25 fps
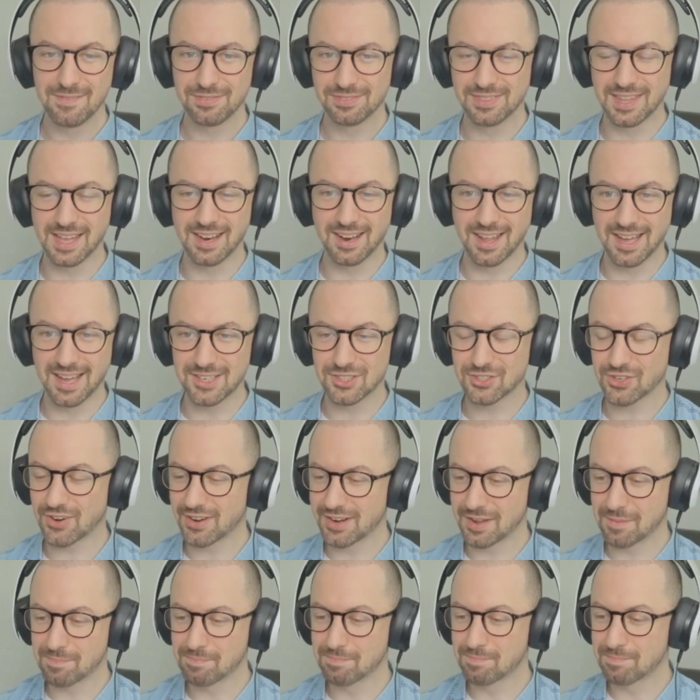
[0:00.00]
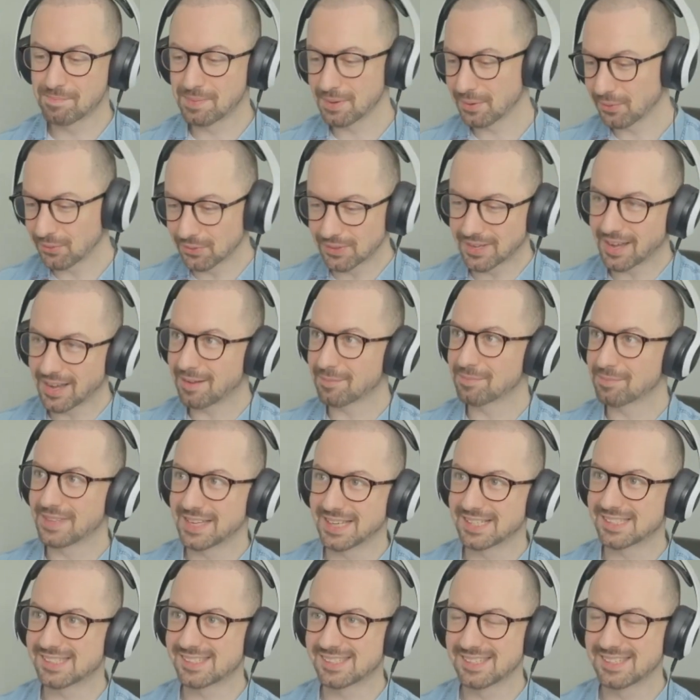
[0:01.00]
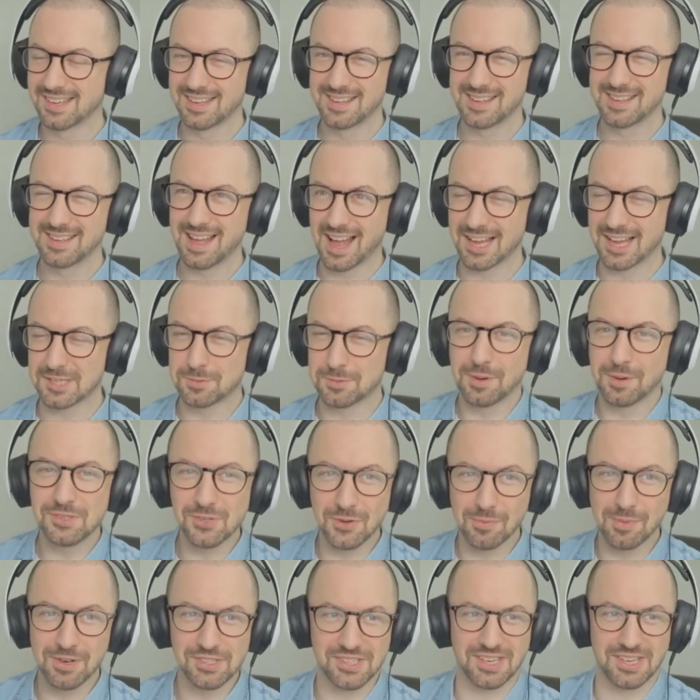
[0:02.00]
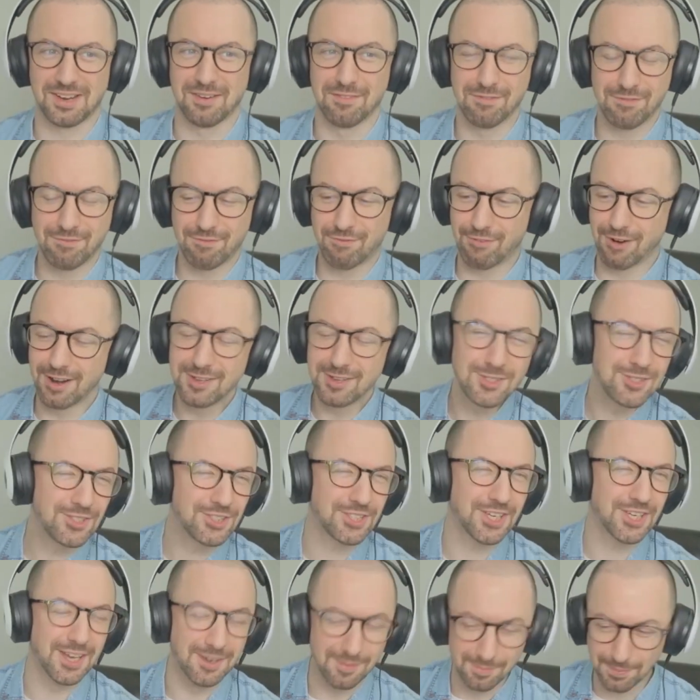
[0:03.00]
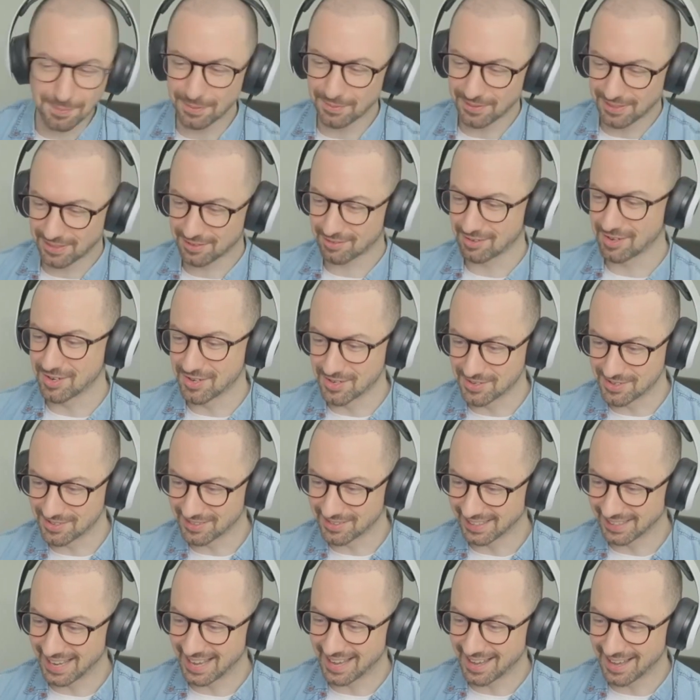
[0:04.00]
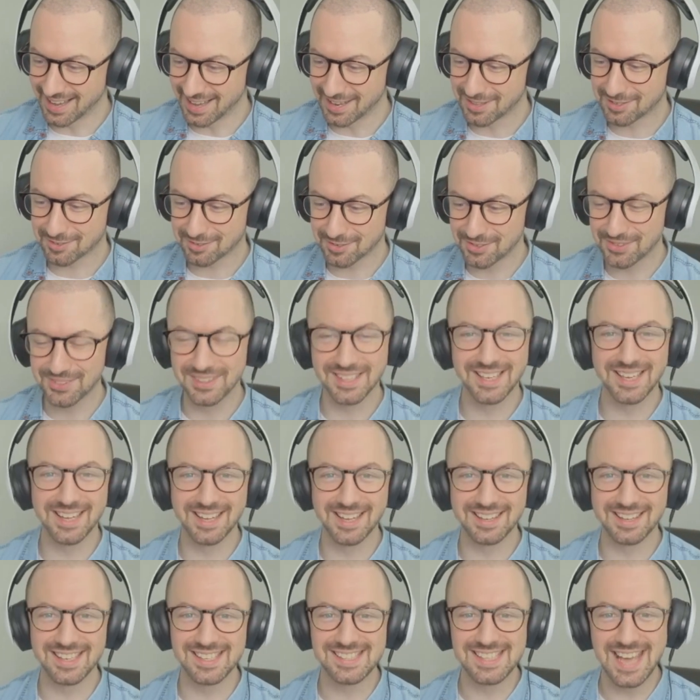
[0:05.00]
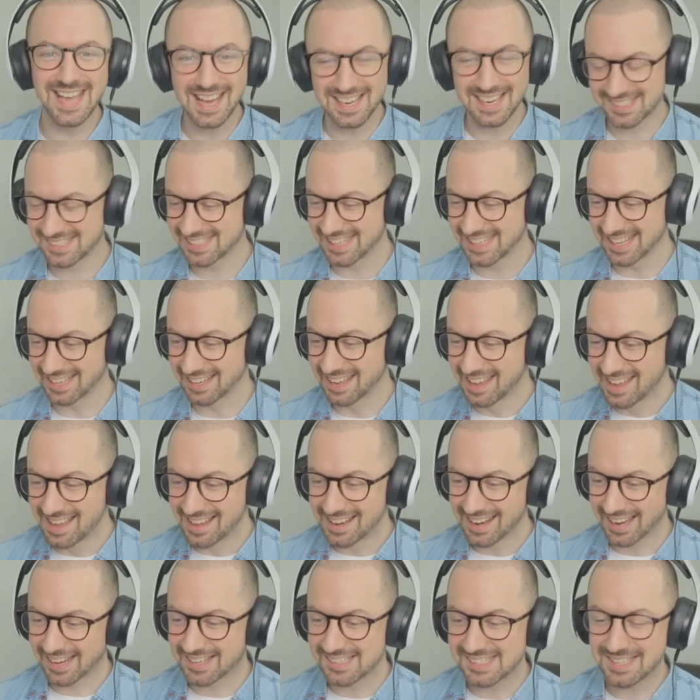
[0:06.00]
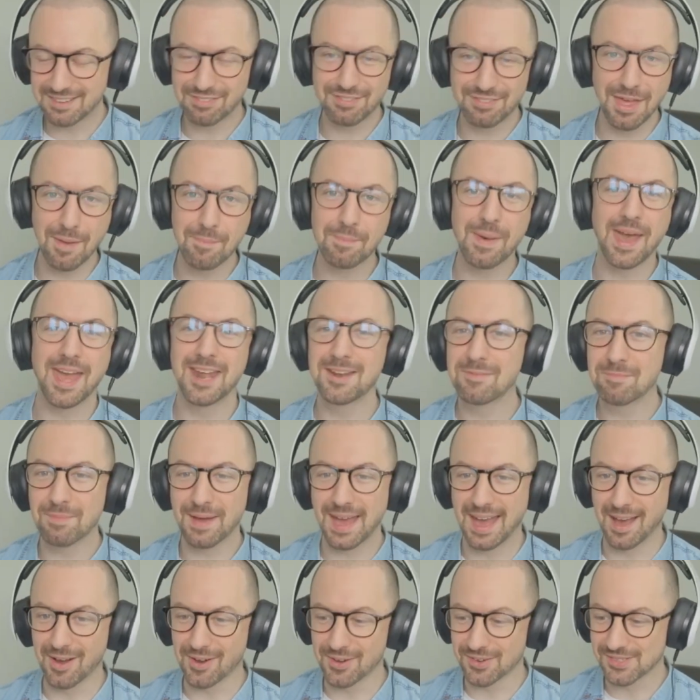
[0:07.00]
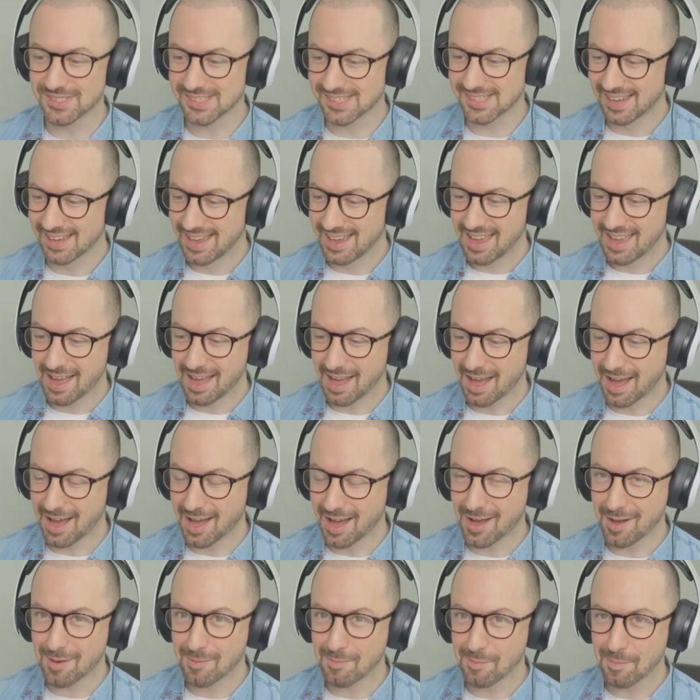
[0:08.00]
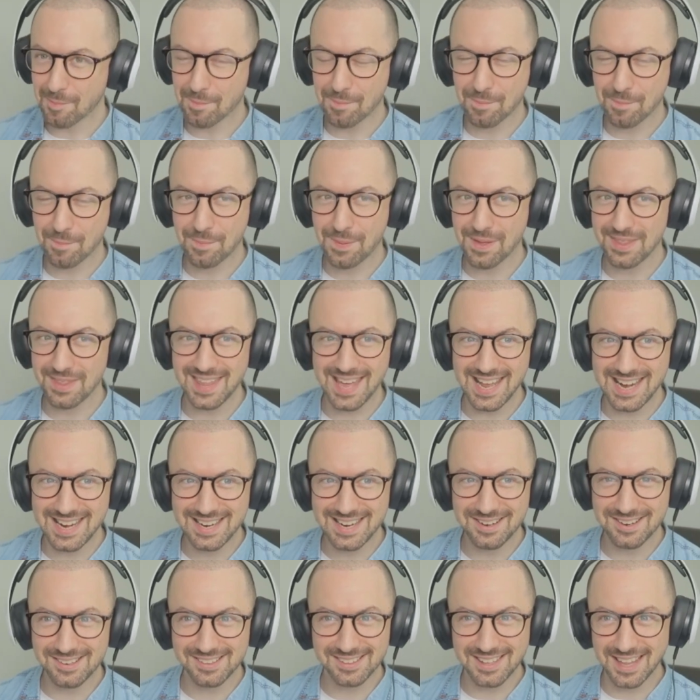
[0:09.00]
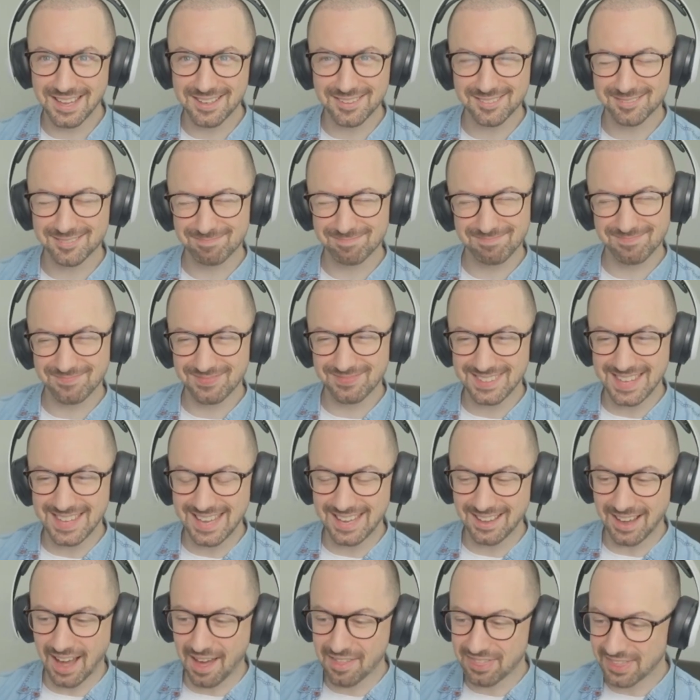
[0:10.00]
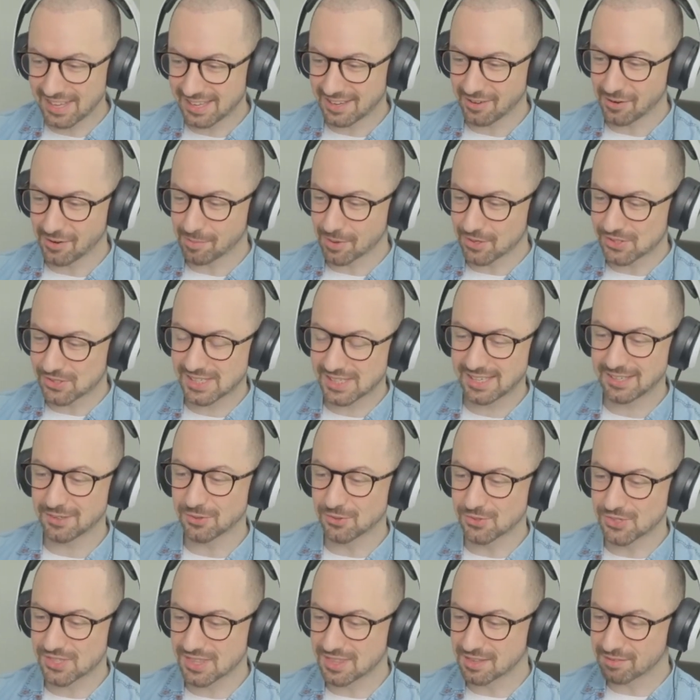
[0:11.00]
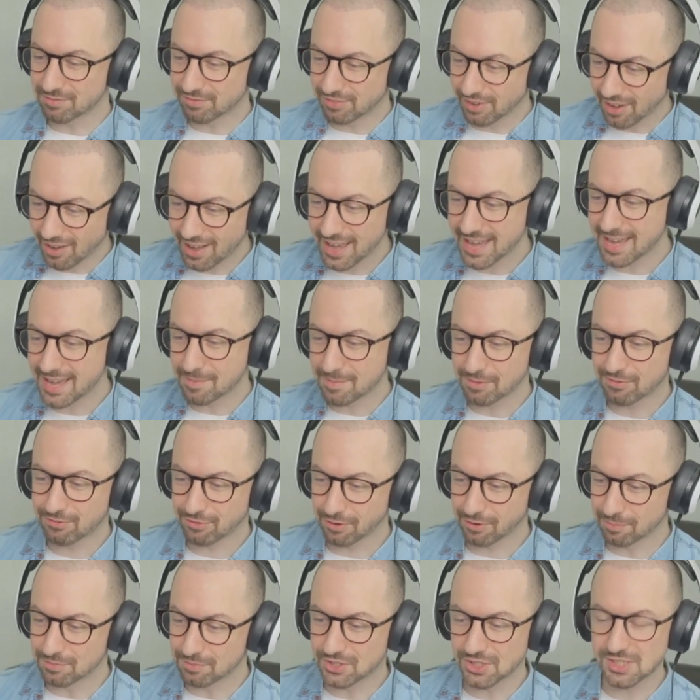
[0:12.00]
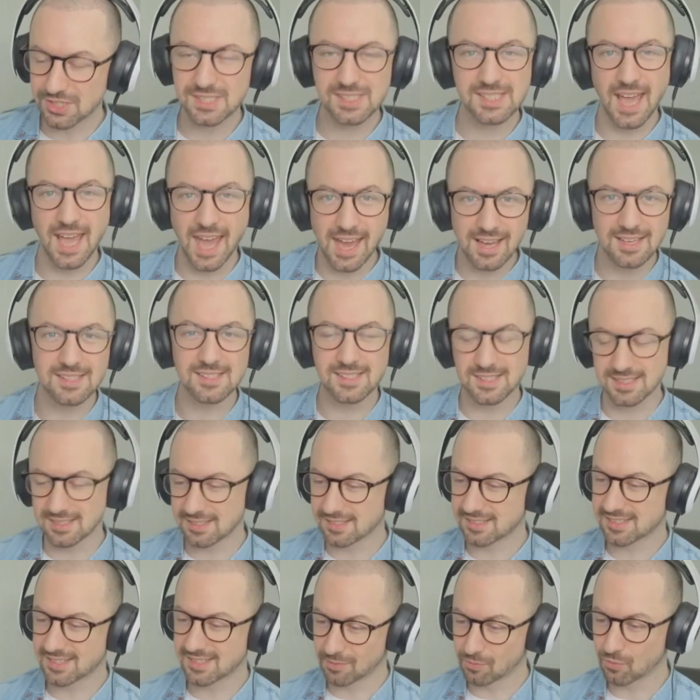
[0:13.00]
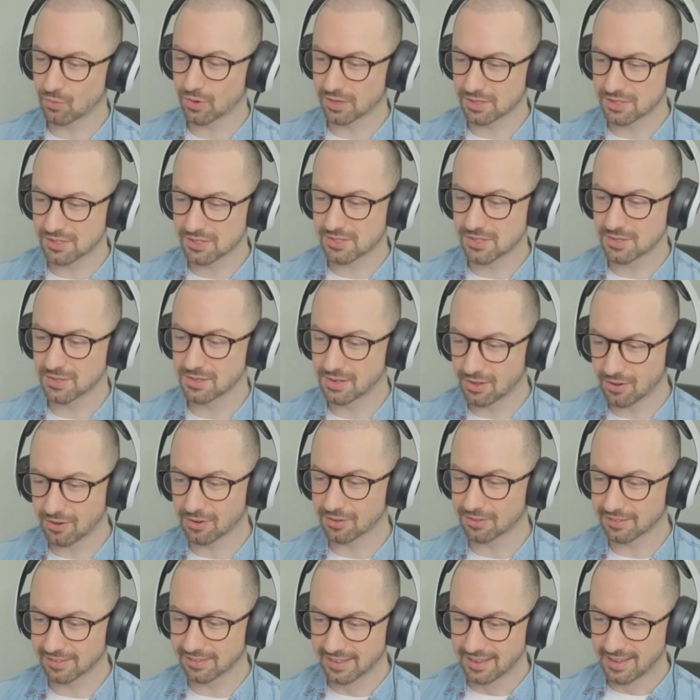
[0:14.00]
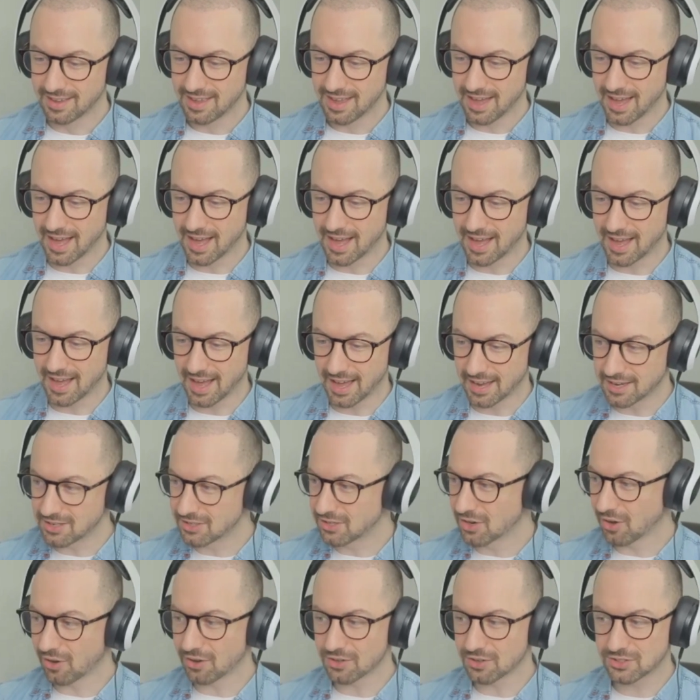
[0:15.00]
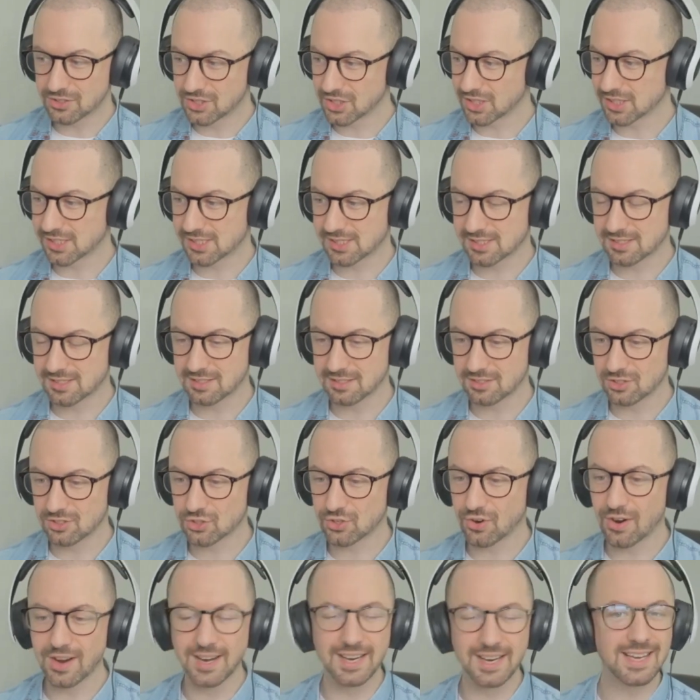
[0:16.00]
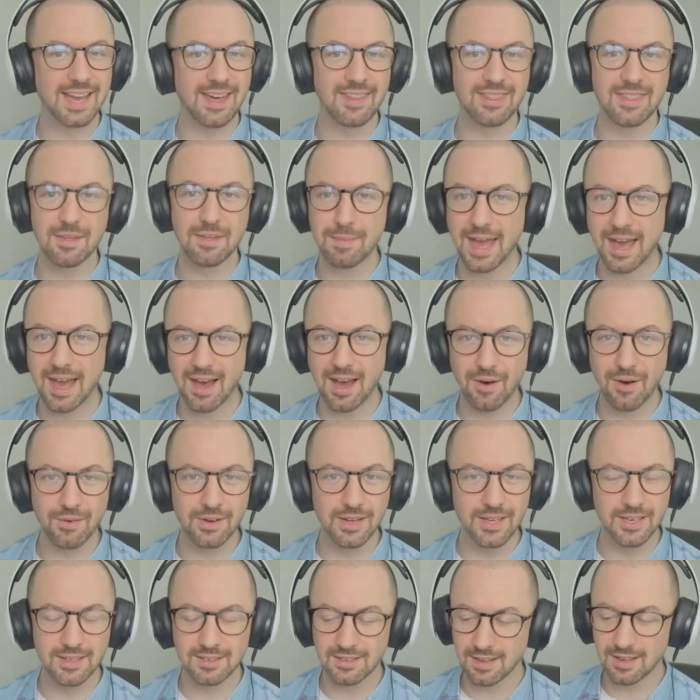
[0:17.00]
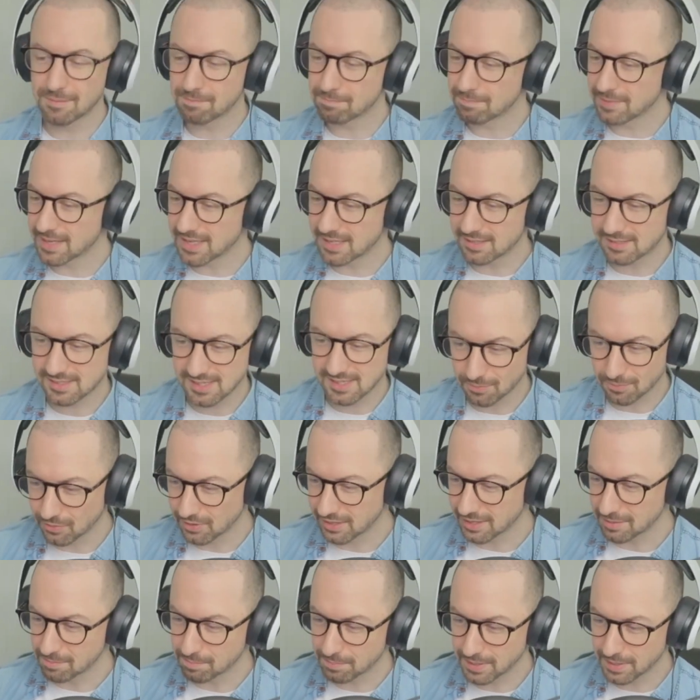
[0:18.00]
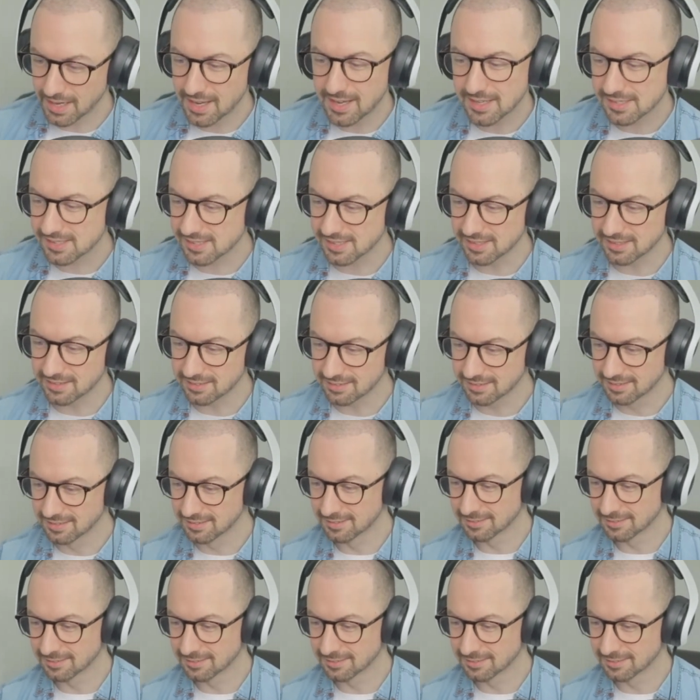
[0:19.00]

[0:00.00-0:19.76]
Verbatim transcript: they're like trying to build up this, I suppose, almost like a friendship through uh through yeah. the the texting, like as if they're pen pals. Um, but then like it, I think it almost kills the vibe from just texting someone too long uh, and not just trying to get them out and, and meet someone in person.